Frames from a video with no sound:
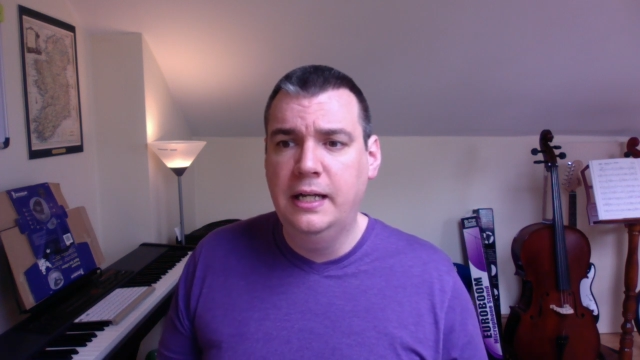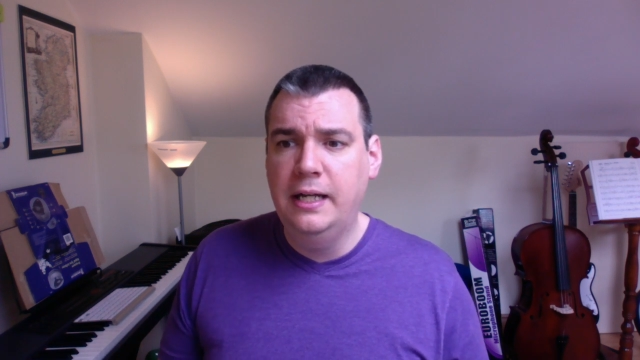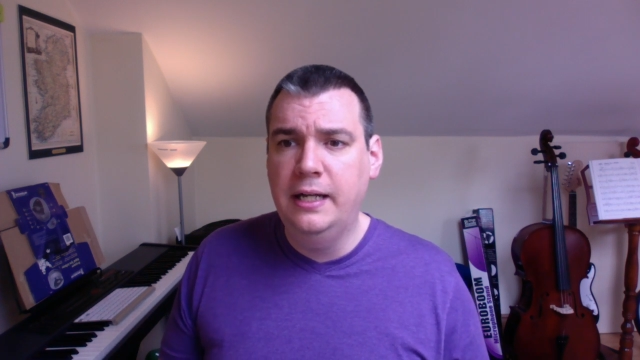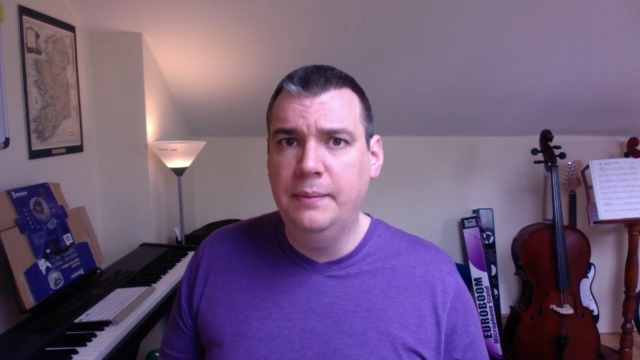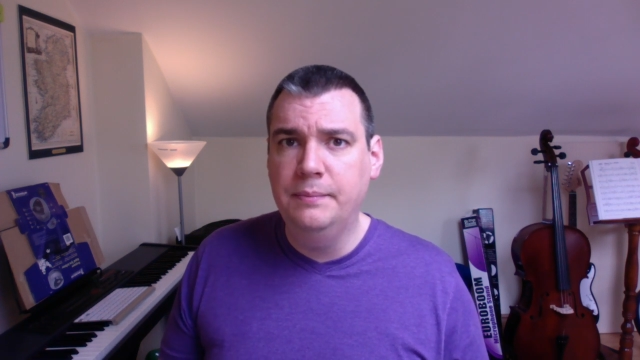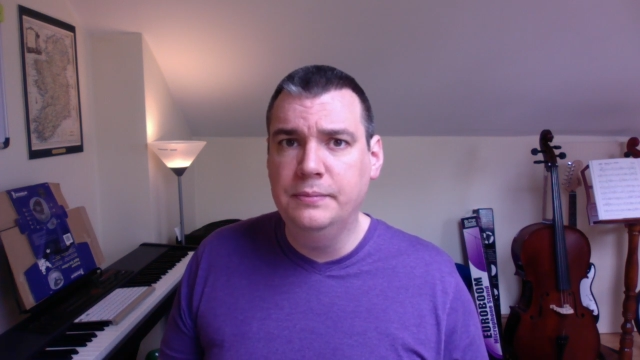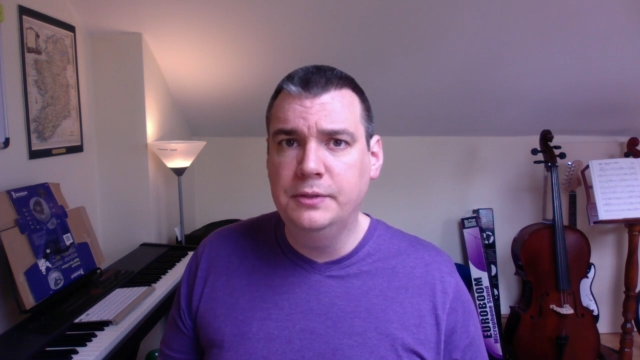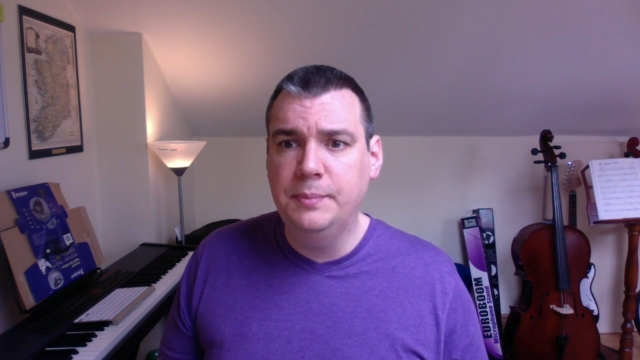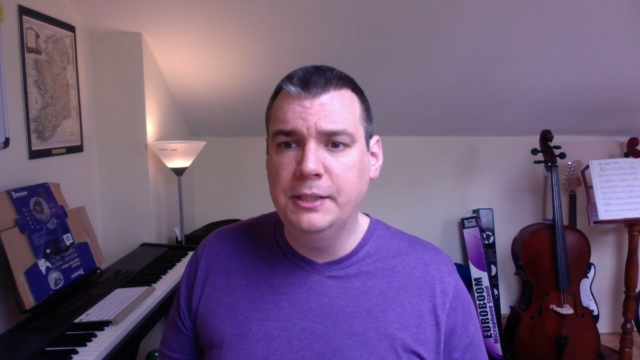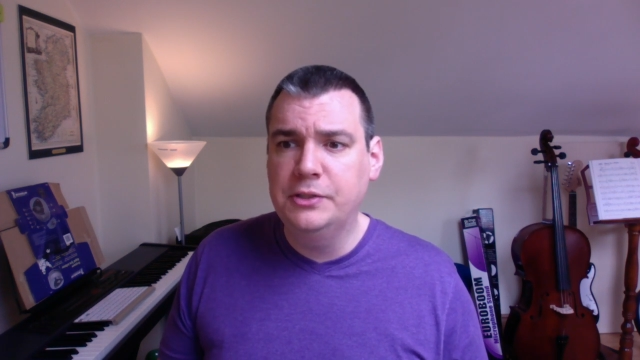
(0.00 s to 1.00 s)

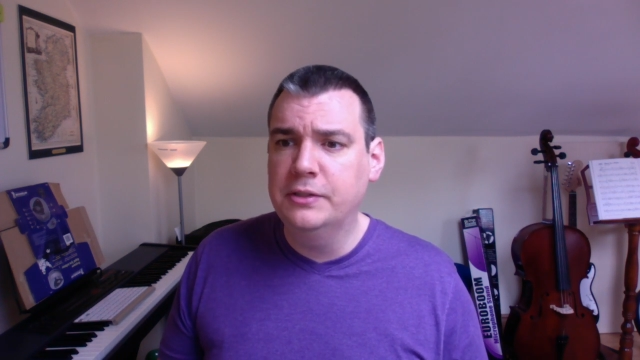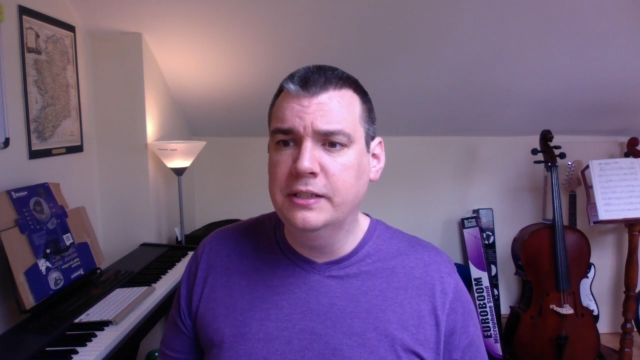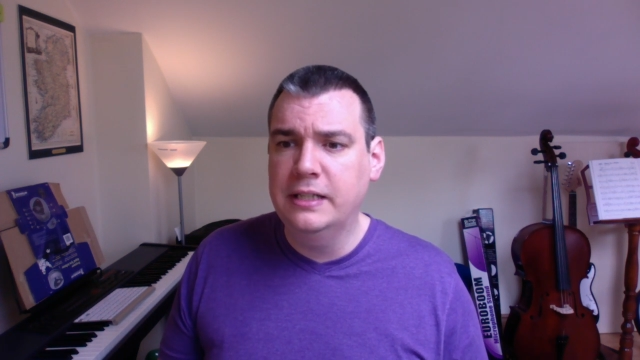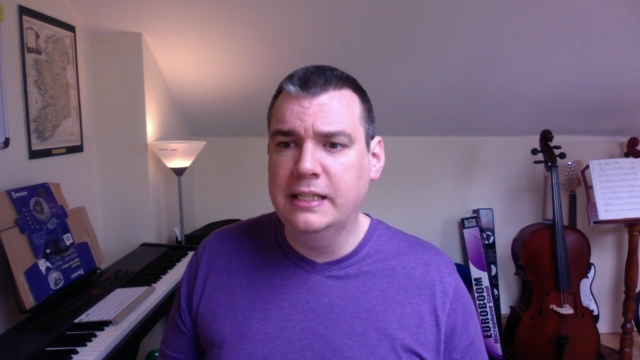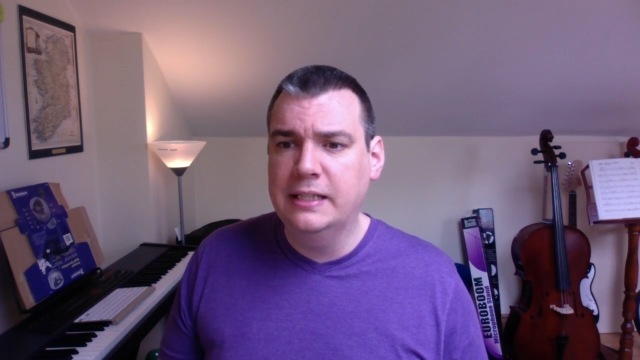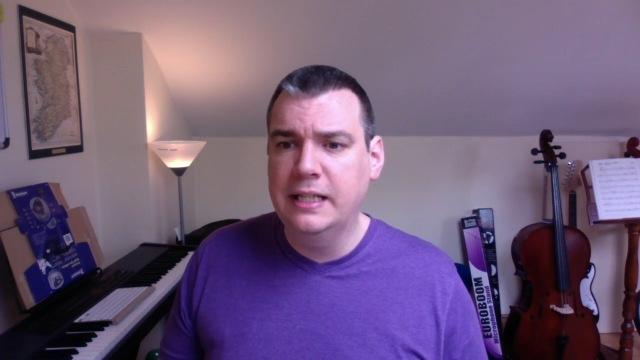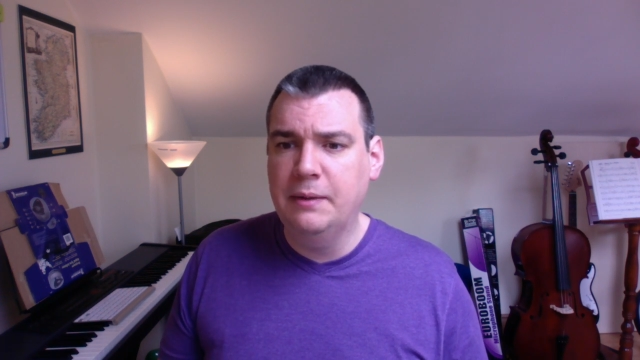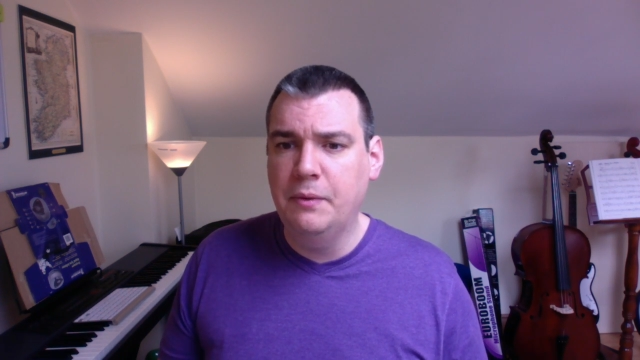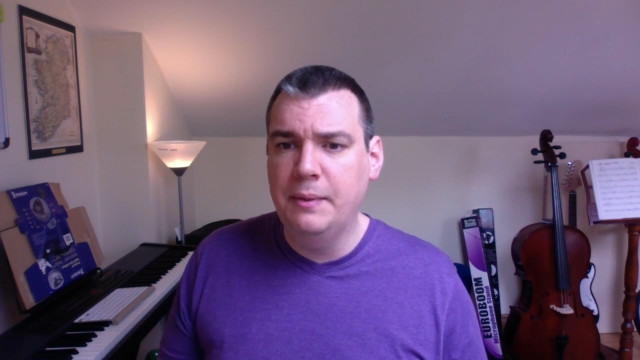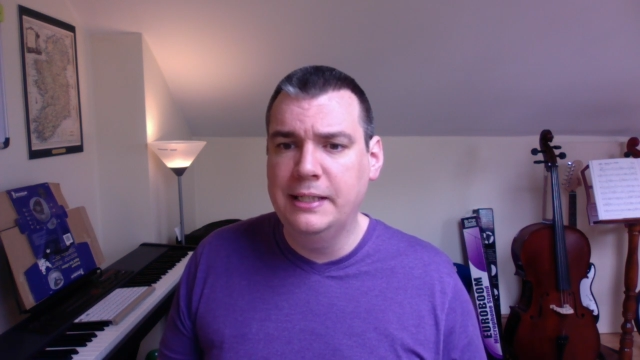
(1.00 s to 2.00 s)
to make sure
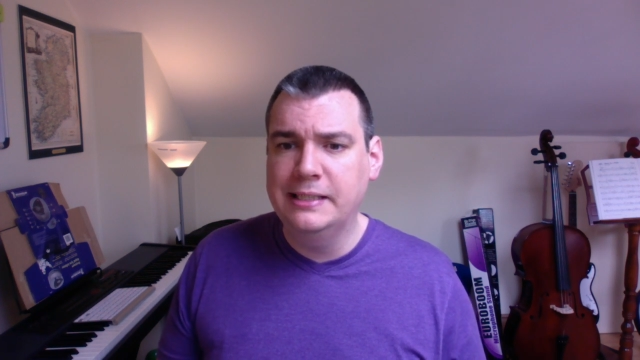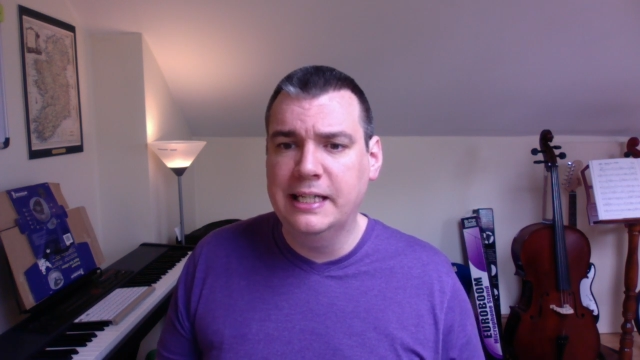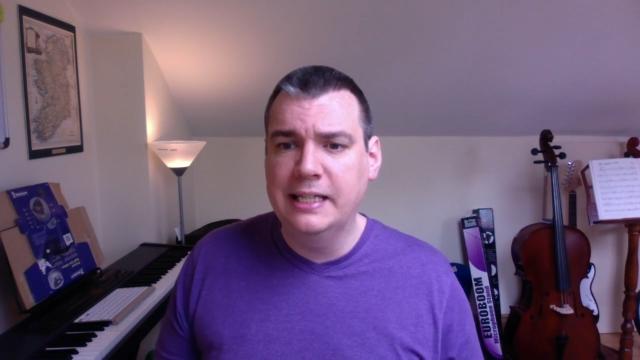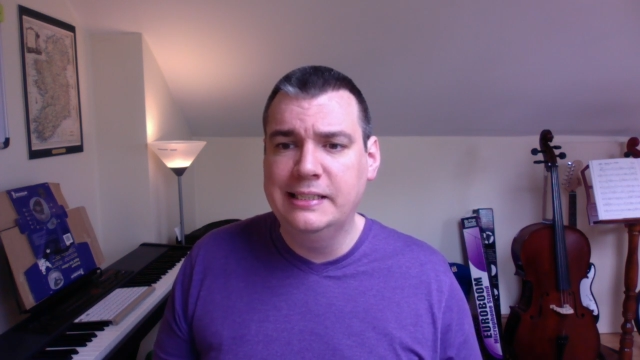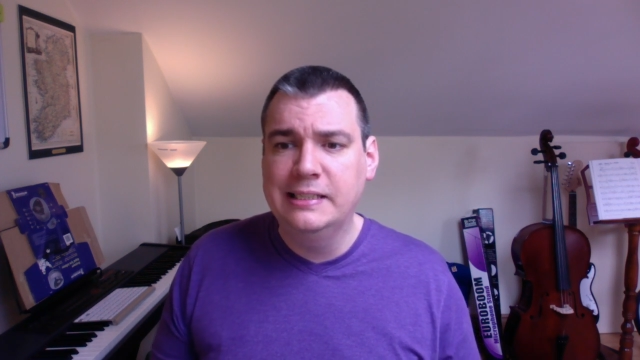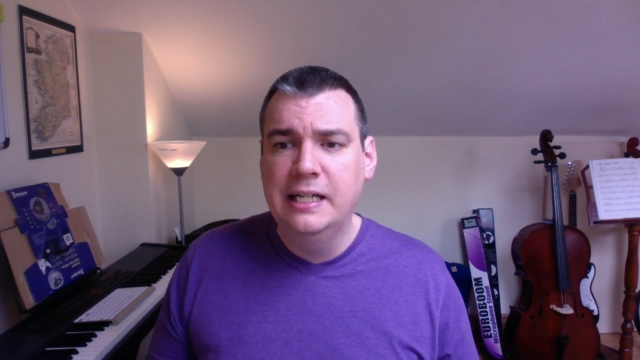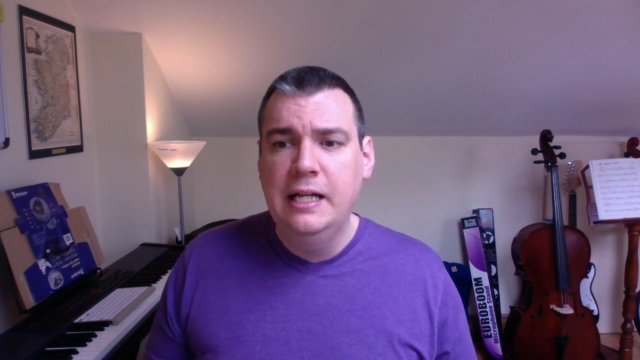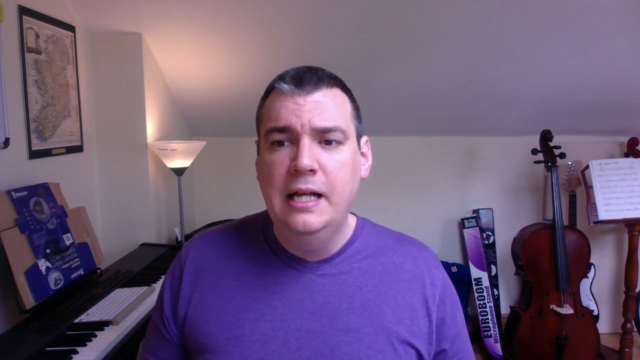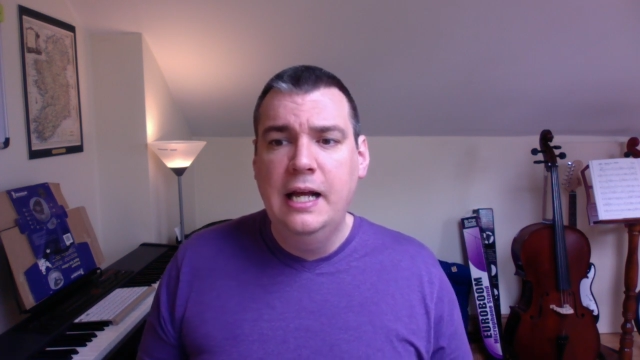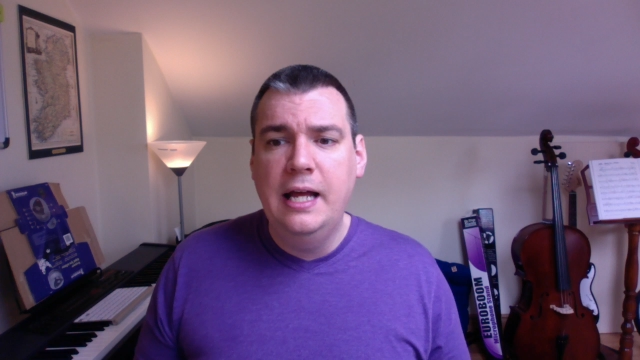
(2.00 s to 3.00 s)
that remains the case.
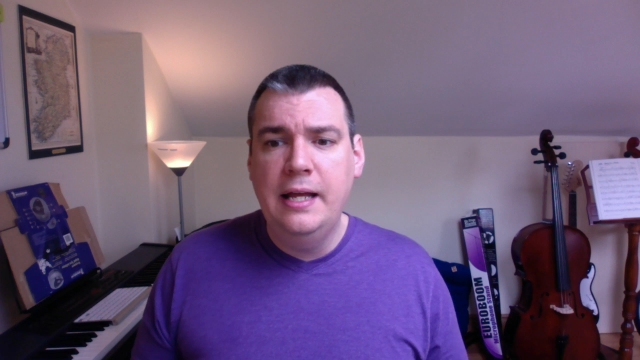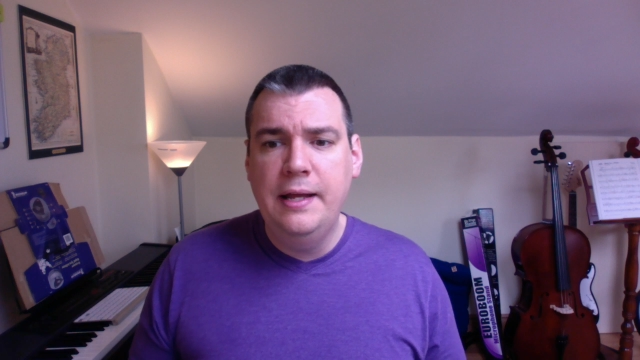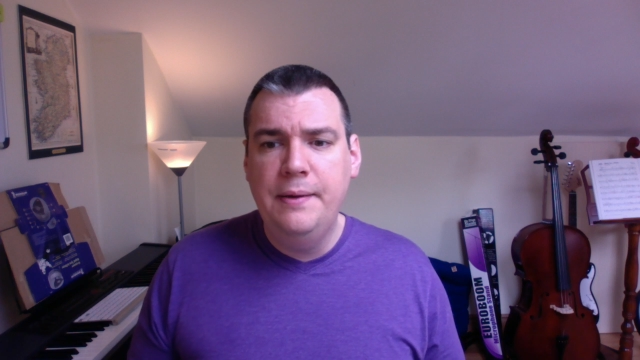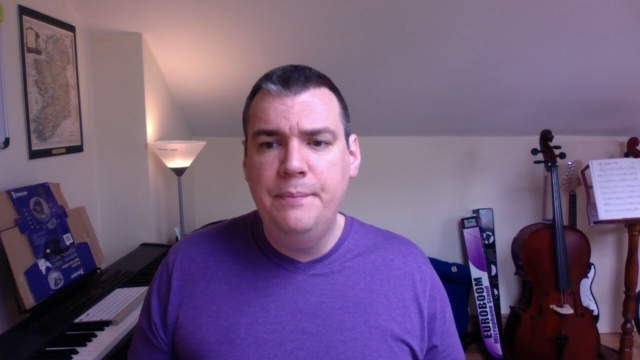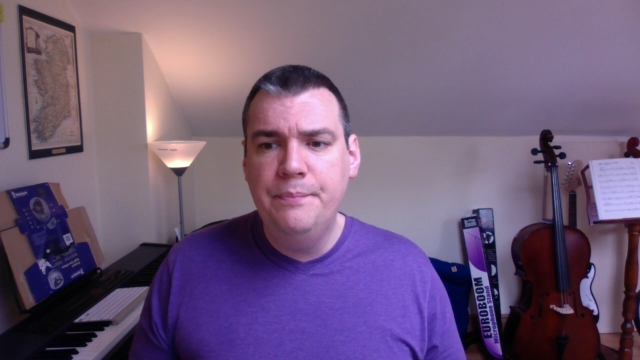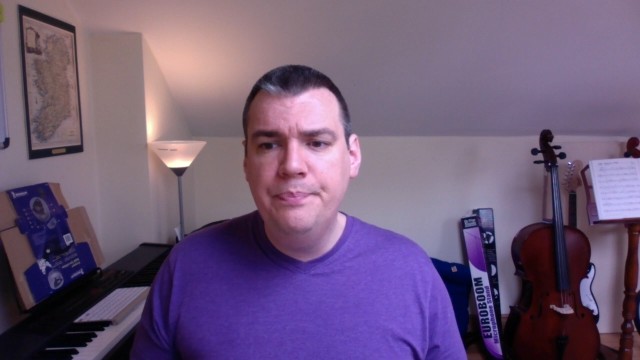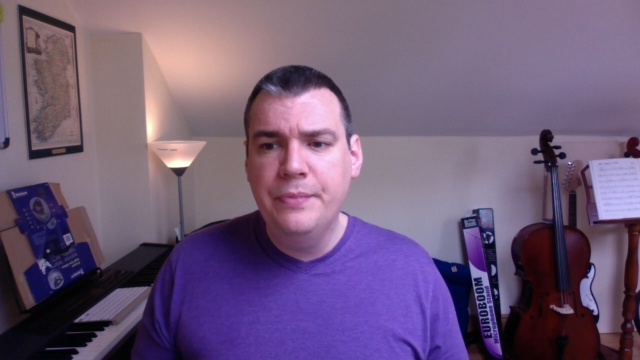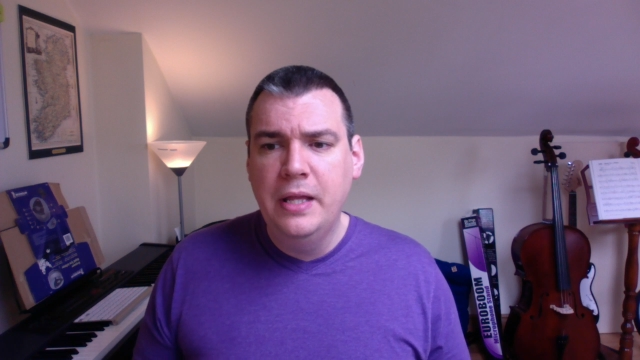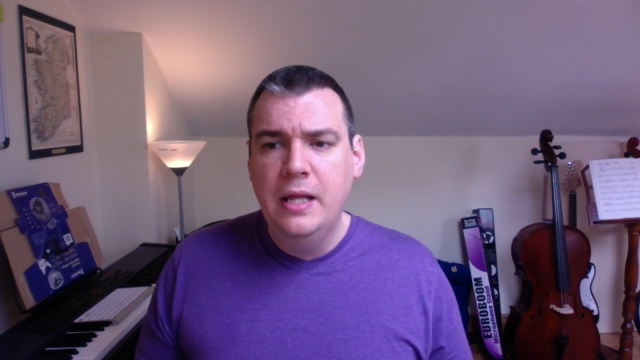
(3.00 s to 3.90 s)
As